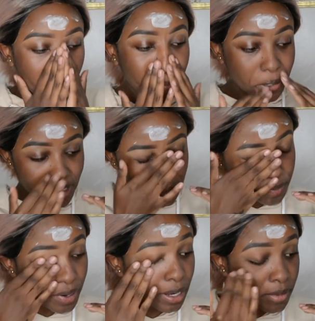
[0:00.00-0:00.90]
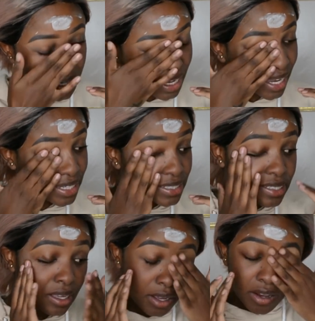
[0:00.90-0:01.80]
But this primer,
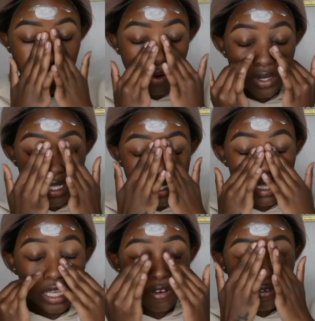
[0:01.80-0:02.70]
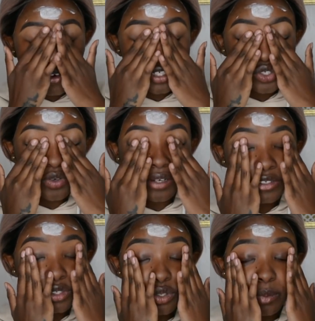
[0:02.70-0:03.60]
guys, honestly, for a
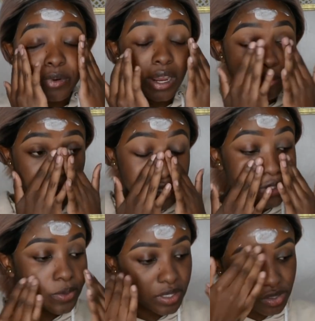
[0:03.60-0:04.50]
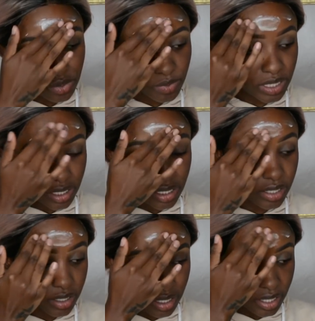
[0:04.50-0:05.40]
drugstore primer, this one is really
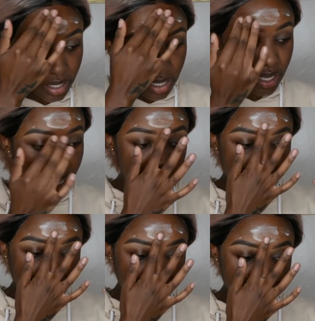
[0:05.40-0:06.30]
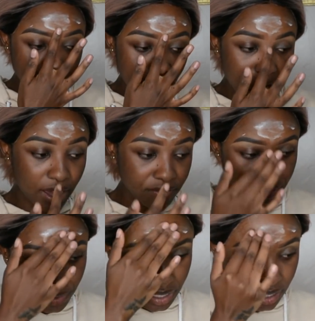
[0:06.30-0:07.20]
good. I may have
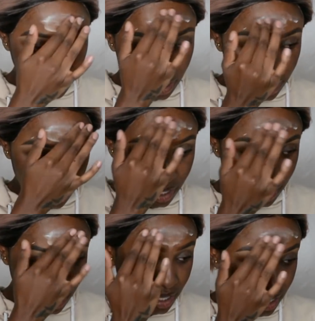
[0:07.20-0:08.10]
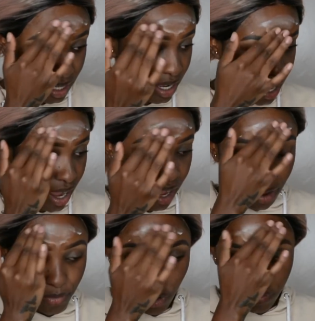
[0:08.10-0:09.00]
really
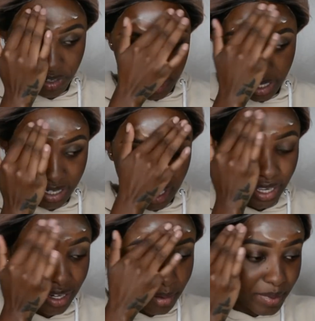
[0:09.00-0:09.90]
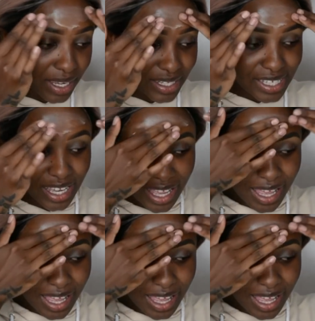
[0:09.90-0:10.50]
overdone it a bit.